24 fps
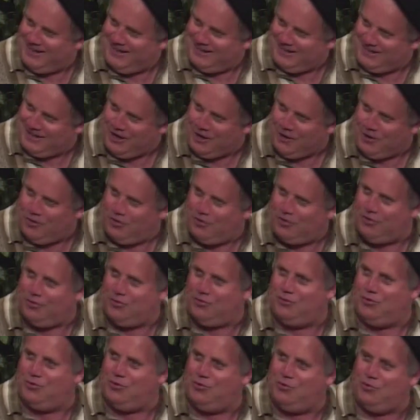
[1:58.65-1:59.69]

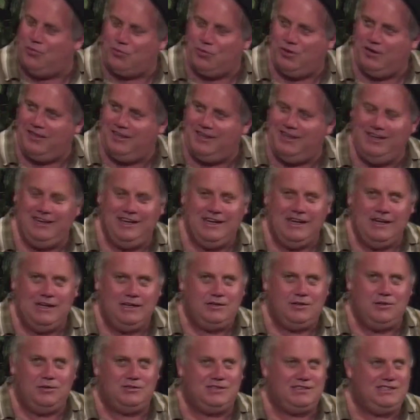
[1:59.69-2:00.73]
who really
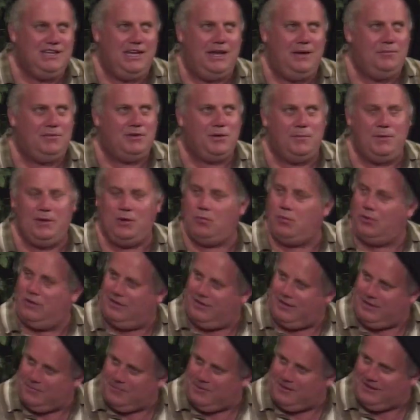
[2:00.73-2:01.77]
don't seem to be
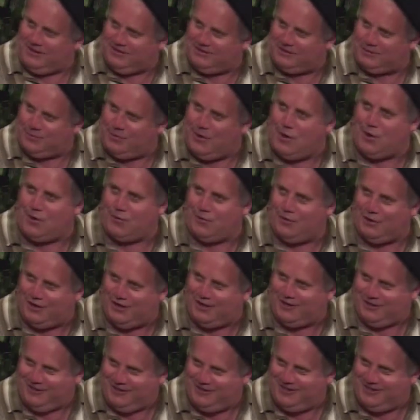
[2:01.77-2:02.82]
really mean-spirited,